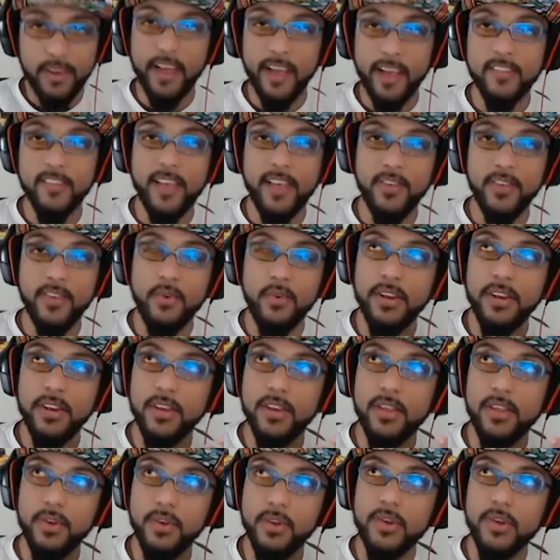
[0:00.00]
that you
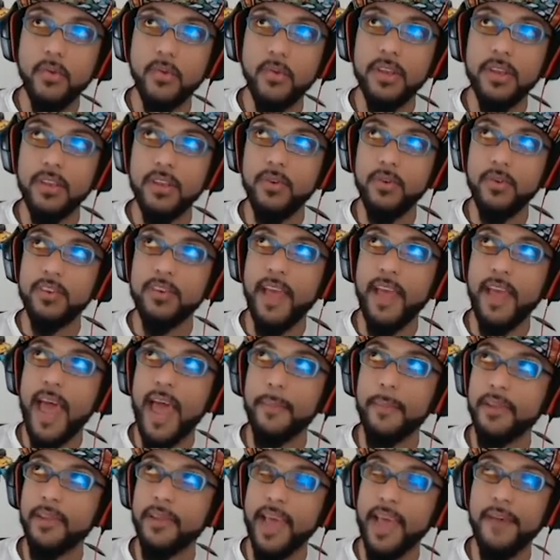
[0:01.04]
can tap
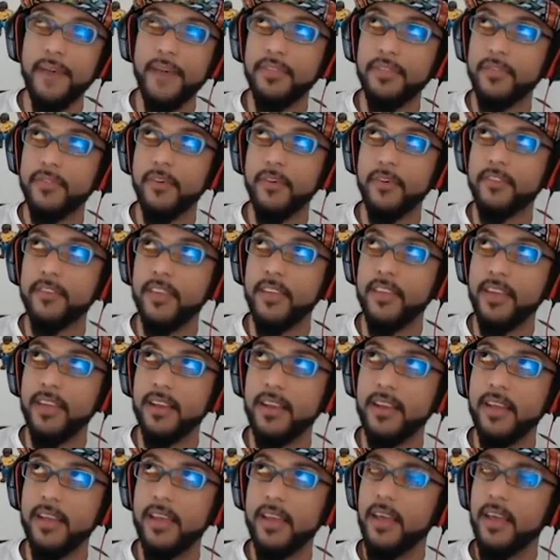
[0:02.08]
like after the first hit.
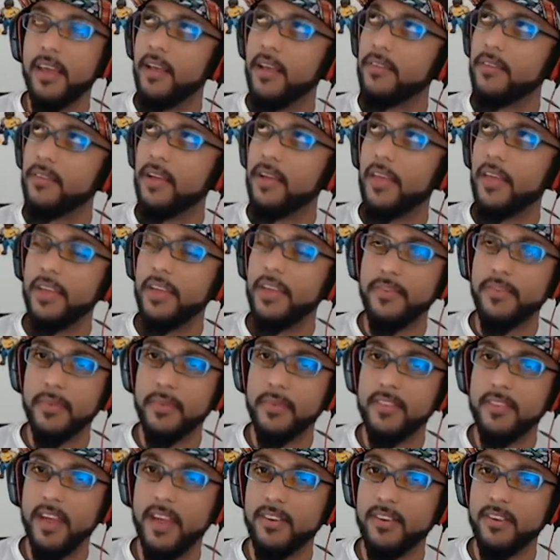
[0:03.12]
I think from the
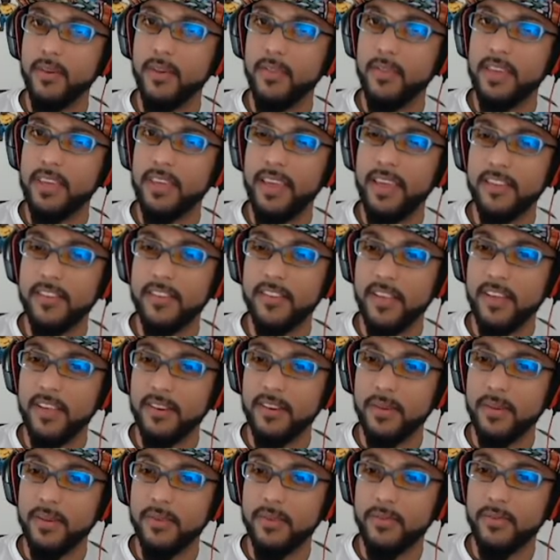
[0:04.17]
Hizanto, the EX
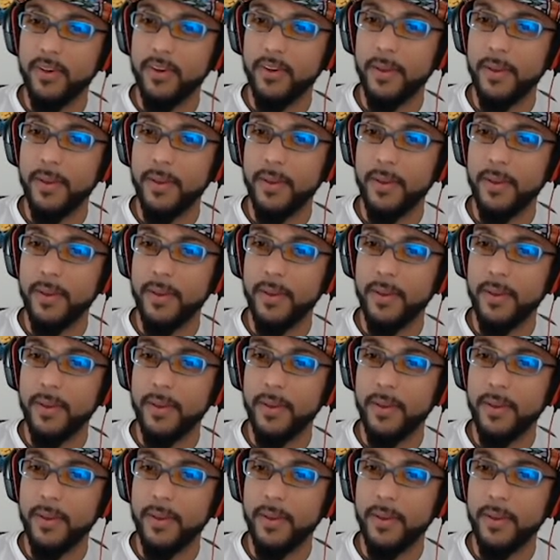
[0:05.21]
Hizanto, right?